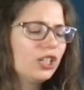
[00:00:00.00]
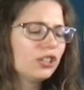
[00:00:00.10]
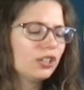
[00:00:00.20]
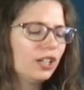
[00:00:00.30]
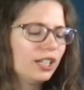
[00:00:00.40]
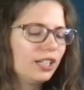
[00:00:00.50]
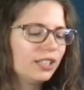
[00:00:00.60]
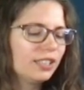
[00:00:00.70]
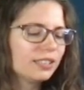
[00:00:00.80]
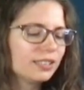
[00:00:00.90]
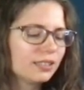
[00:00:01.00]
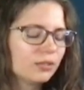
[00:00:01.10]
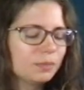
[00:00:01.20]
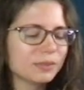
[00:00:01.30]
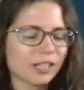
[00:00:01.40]
yet.
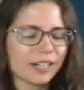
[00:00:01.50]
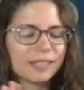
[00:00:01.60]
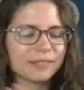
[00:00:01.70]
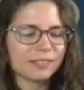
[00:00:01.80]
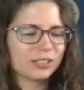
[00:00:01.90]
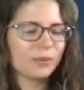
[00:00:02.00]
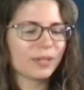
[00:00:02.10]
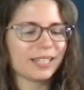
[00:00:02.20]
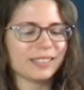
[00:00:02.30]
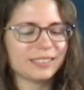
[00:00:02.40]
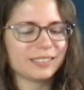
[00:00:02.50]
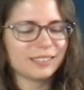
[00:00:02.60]
Oops, sorry. 2 hands.